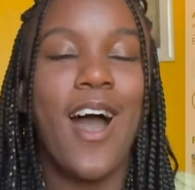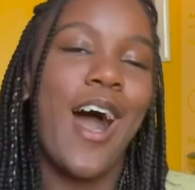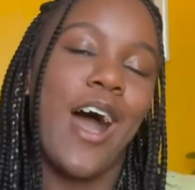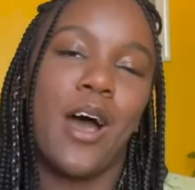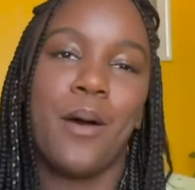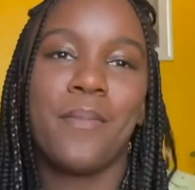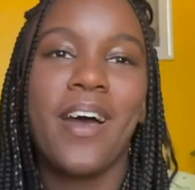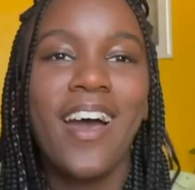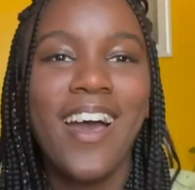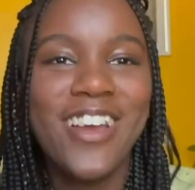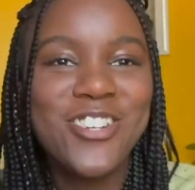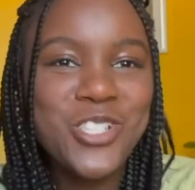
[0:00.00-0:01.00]
Um,
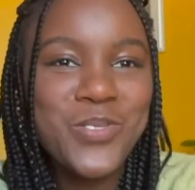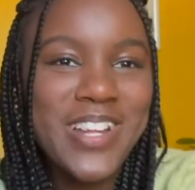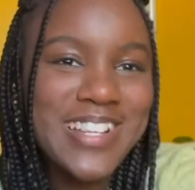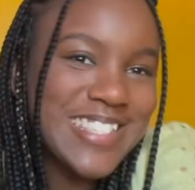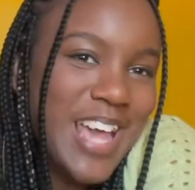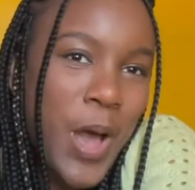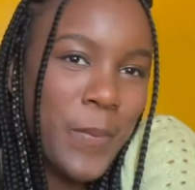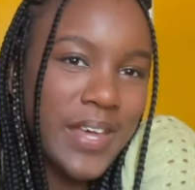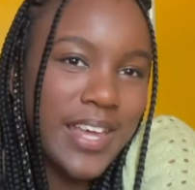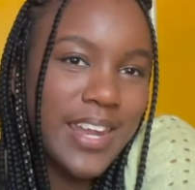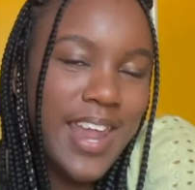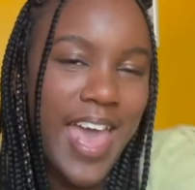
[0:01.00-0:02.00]
I just wanted to come
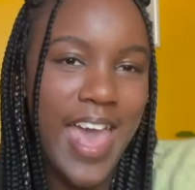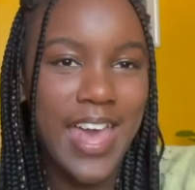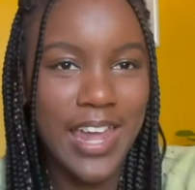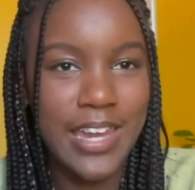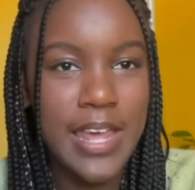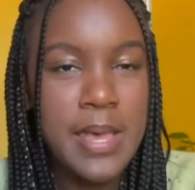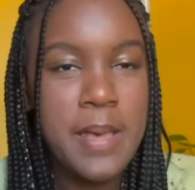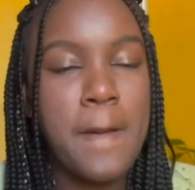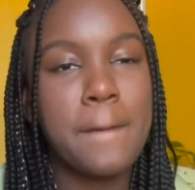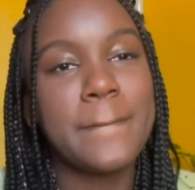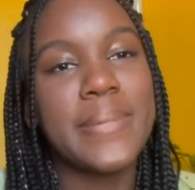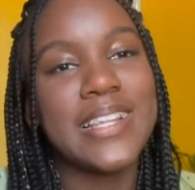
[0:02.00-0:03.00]
in and
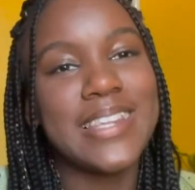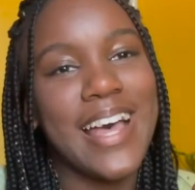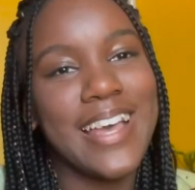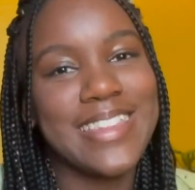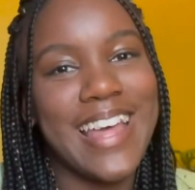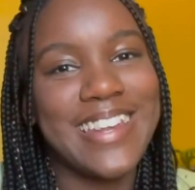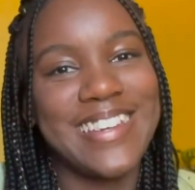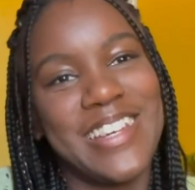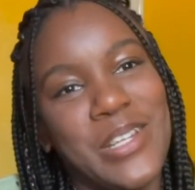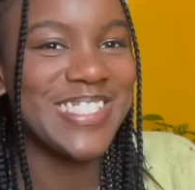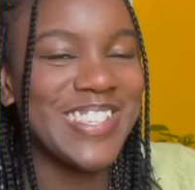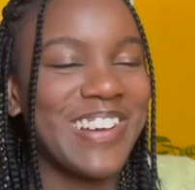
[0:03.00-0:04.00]
plug that
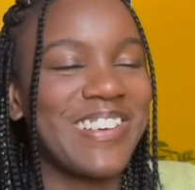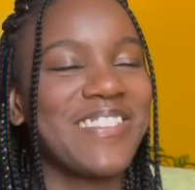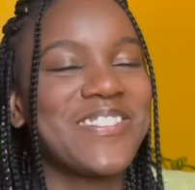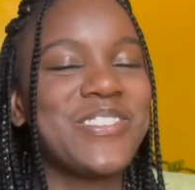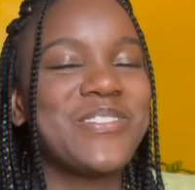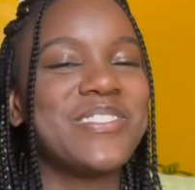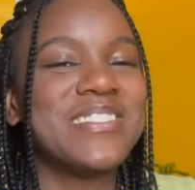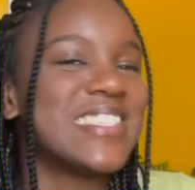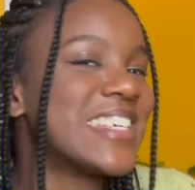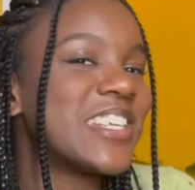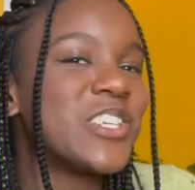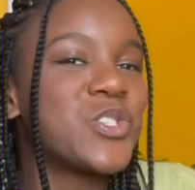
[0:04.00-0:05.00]
in. So if you did
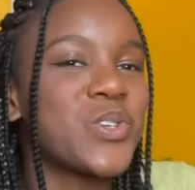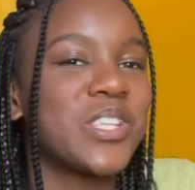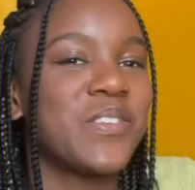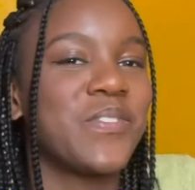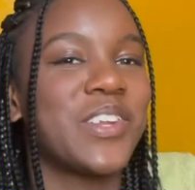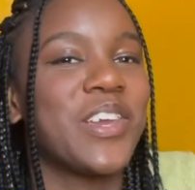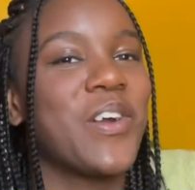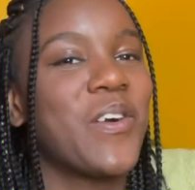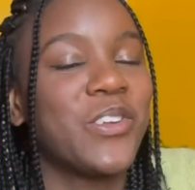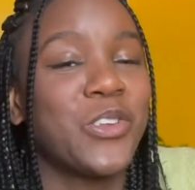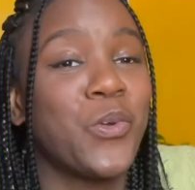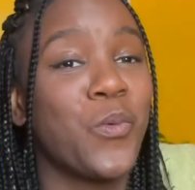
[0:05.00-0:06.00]
enjoy the video and
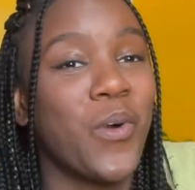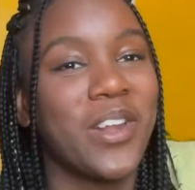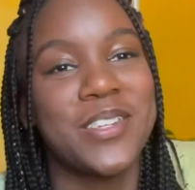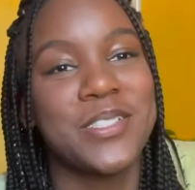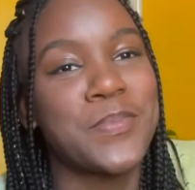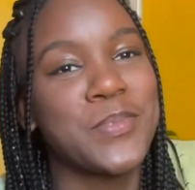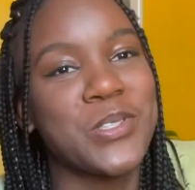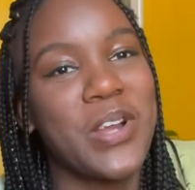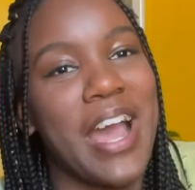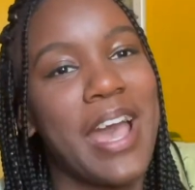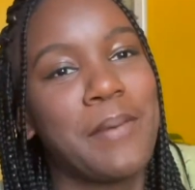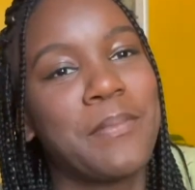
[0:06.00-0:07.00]
you want to
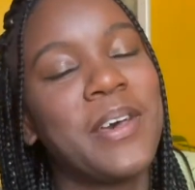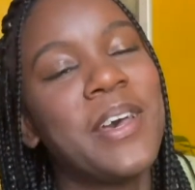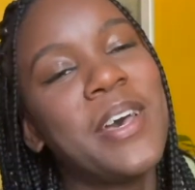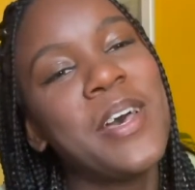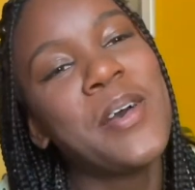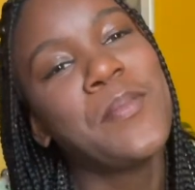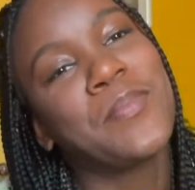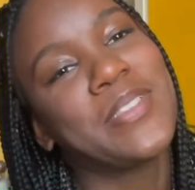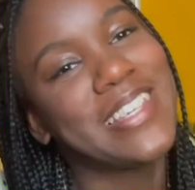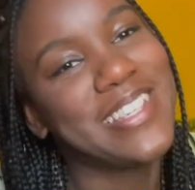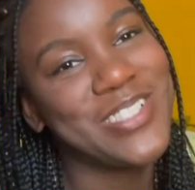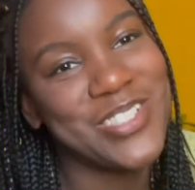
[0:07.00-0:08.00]
subscribe,
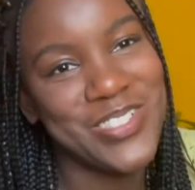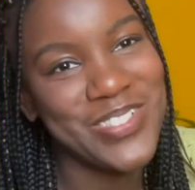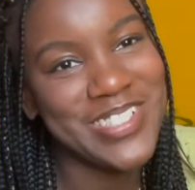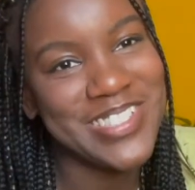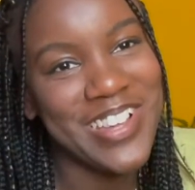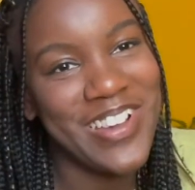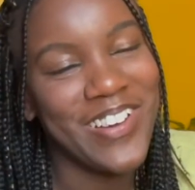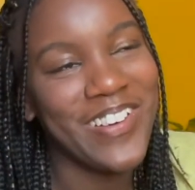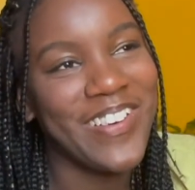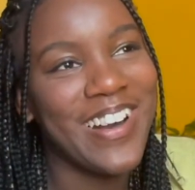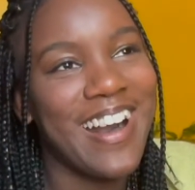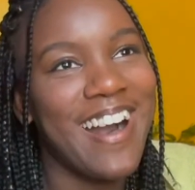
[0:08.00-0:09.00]
please do so.
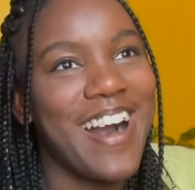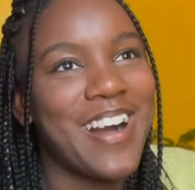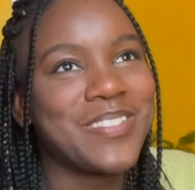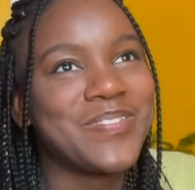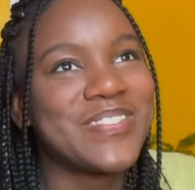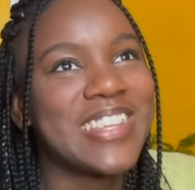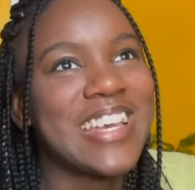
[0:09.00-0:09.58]
Um,